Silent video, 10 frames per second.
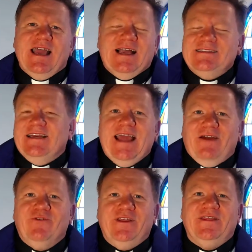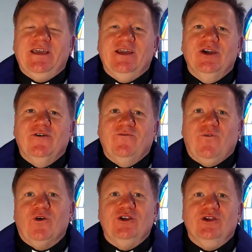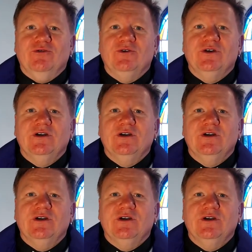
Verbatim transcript: has done everything for you.